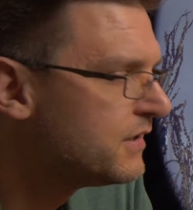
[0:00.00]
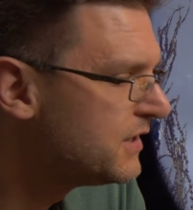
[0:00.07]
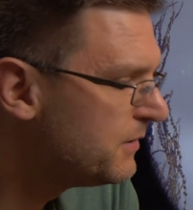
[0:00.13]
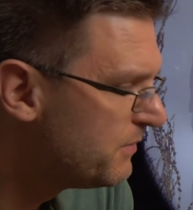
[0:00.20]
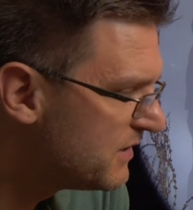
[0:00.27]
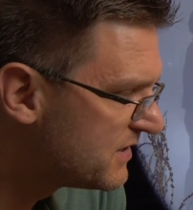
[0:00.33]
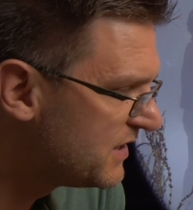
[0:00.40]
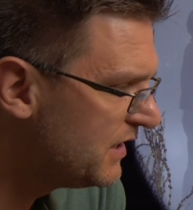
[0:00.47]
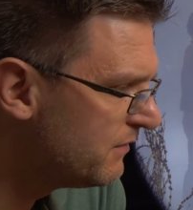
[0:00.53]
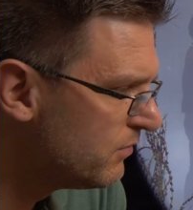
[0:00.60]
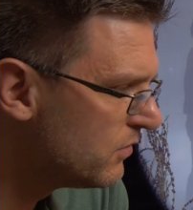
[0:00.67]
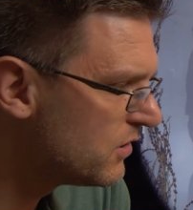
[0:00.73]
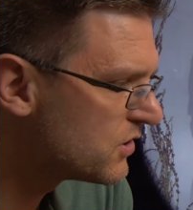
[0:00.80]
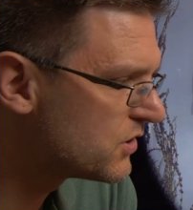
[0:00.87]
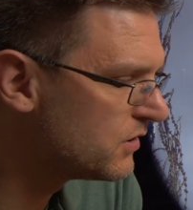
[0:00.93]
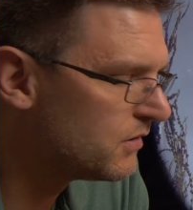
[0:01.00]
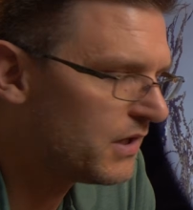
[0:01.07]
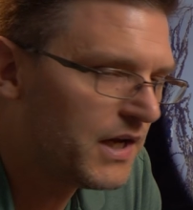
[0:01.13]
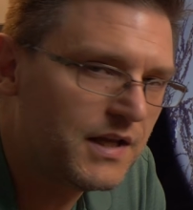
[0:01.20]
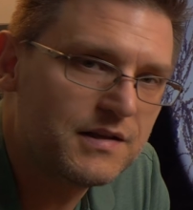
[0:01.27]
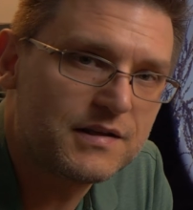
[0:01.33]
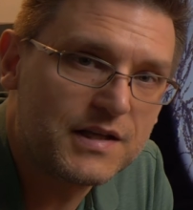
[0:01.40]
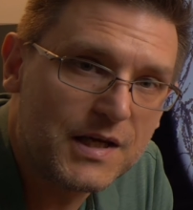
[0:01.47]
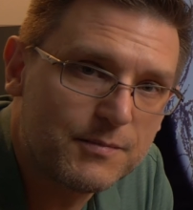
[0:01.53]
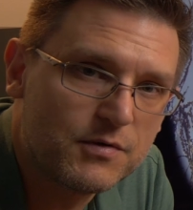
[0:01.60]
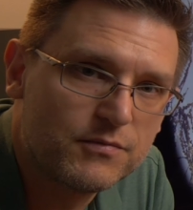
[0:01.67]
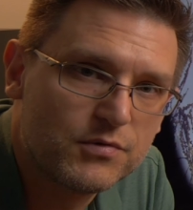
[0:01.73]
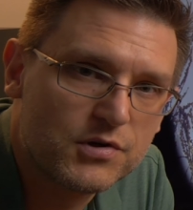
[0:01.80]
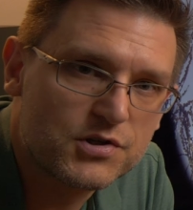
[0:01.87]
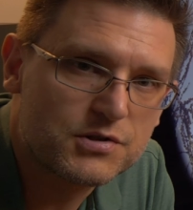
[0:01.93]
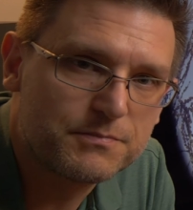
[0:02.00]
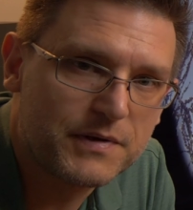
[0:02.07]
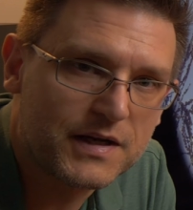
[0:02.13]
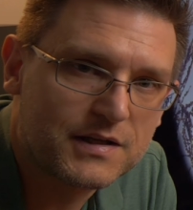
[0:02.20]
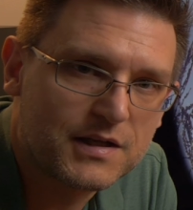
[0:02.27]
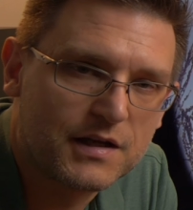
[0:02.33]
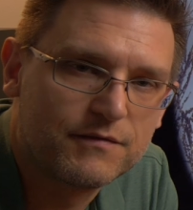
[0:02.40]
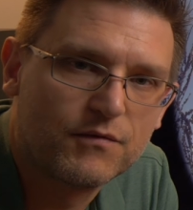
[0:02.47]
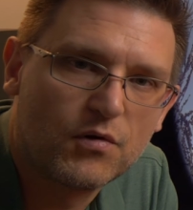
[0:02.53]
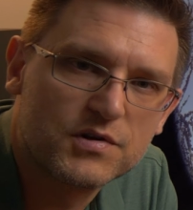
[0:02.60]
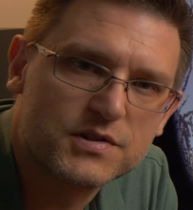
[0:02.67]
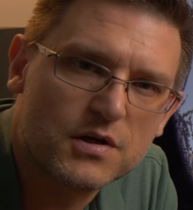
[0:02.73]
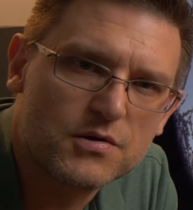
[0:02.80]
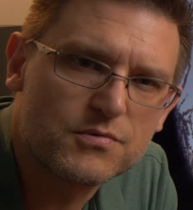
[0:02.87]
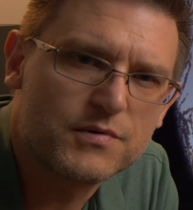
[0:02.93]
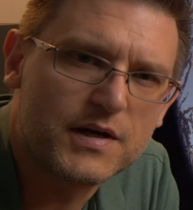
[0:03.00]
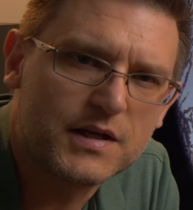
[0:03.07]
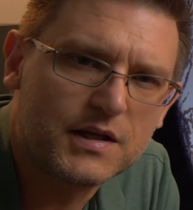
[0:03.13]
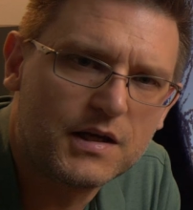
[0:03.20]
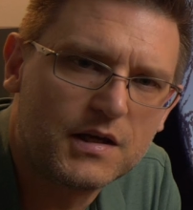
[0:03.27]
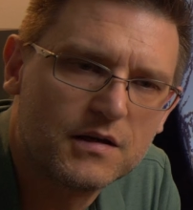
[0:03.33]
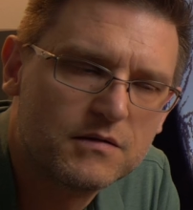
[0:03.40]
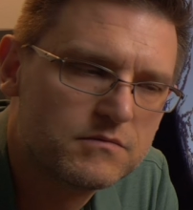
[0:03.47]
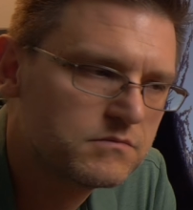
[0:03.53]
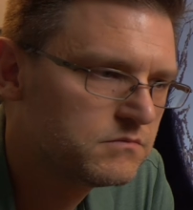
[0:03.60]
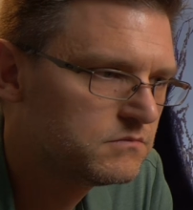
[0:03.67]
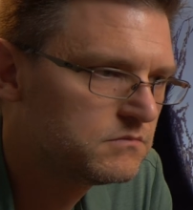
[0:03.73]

the PC version in the demo version back then was already,